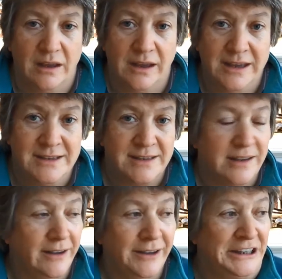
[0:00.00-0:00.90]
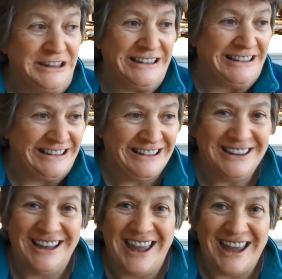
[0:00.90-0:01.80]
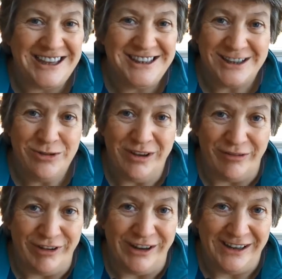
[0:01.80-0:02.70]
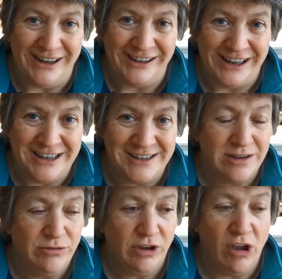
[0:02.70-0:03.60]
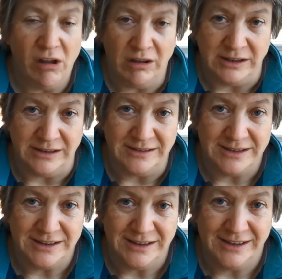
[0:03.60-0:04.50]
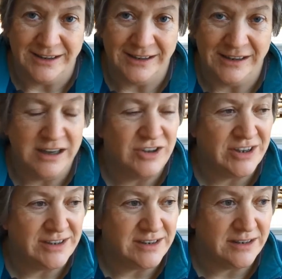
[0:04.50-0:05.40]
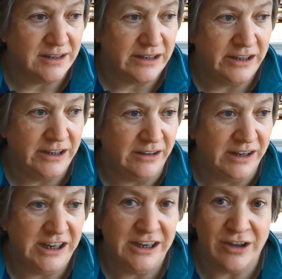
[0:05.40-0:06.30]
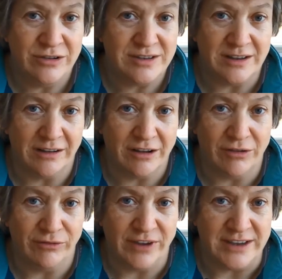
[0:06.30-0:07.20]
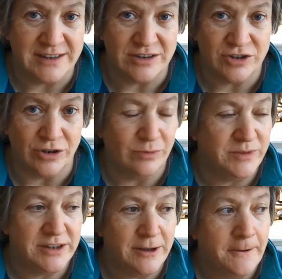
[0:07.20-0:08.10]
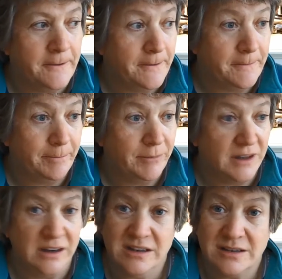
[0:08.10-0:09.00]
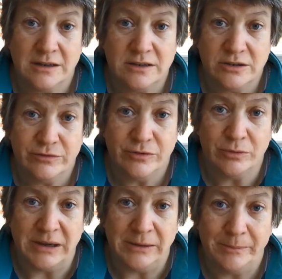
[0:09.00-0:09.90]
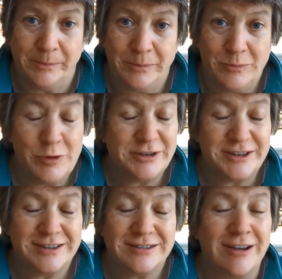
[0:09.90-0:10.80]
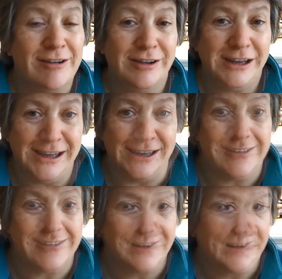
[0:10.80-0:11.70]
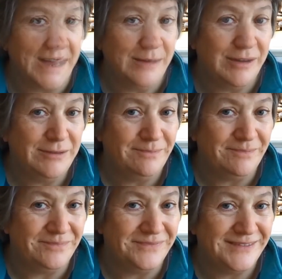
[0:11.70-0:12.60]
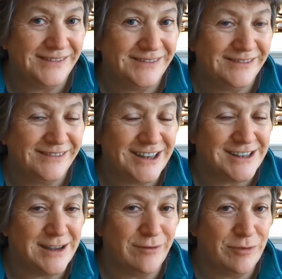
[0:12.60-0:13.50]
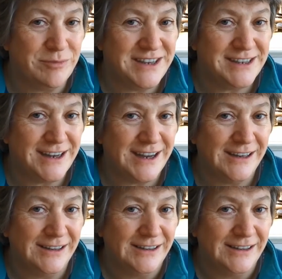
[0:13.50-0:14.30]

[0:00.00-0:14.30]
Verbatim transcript: he's, he's so lovely and he's so kind, and he just, you know, he knows that I can't face the shops and he's going to do it for me. What a star he is. Anyway, that's it from me today.